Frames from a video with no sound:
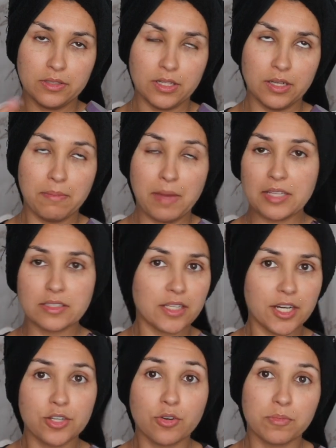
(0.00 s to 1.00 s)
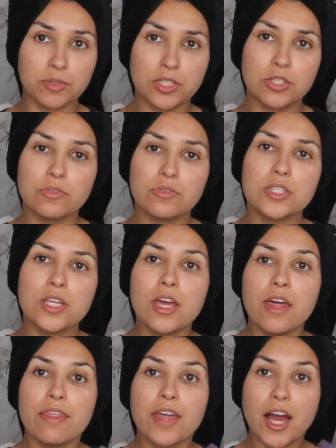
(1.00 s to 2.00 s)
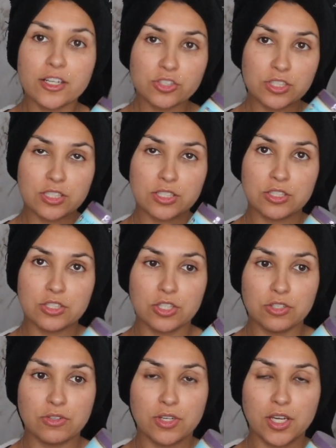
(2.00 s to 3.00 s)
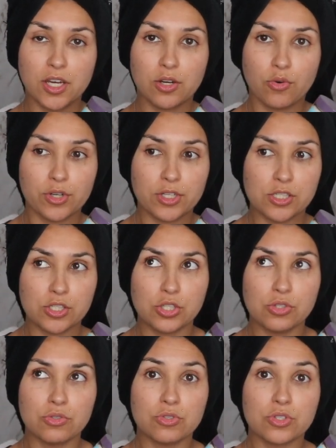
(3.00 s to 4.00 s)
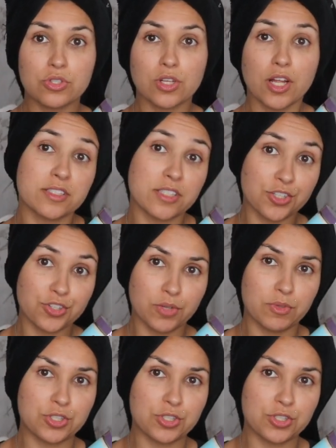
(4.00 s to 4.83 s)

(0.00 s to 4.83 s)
mask that I normally use, they actually discontinued it according to Salon Centric,